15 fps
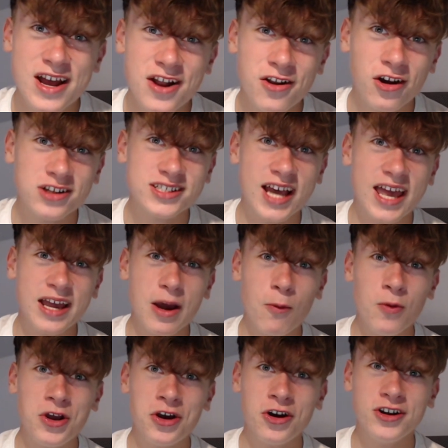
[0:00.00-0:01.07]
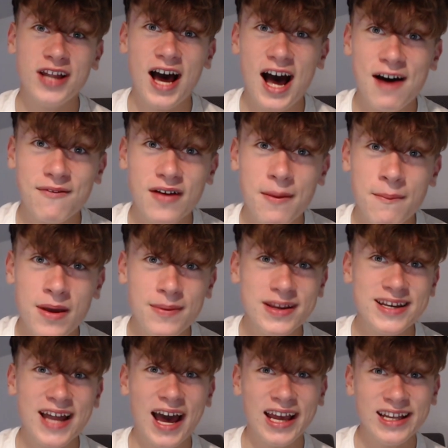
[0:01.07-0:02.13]
Looks like we could have maybe
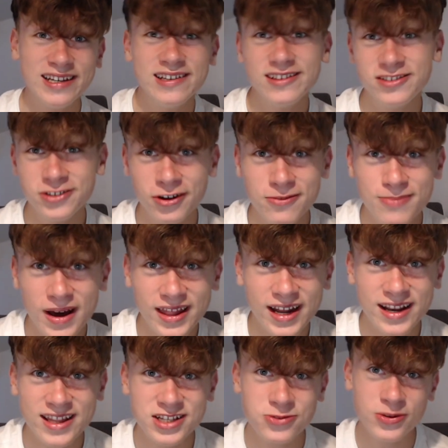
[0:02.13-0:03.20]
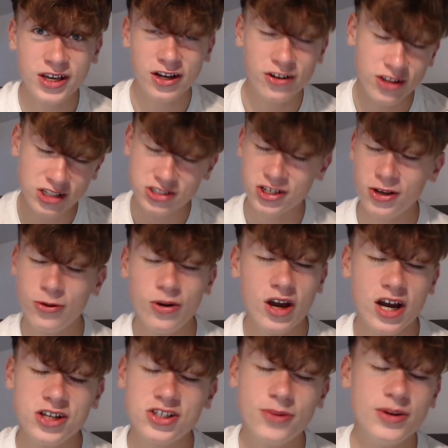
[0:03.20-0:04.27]
9 done by the end of this week, another 2
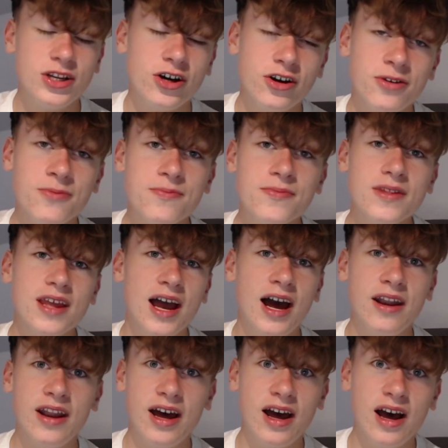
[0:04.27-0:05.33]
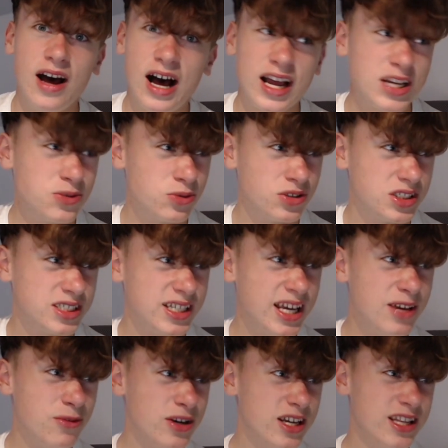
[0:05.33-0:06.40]
to be done, and I guess we'll
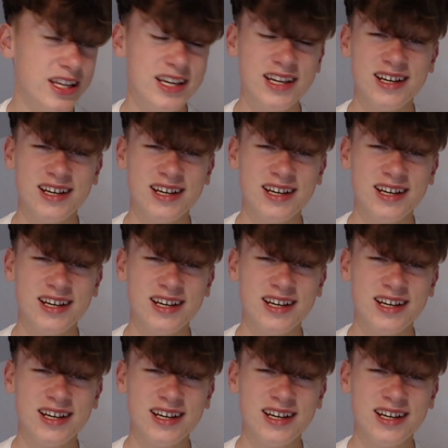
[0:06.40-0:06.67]
see, really.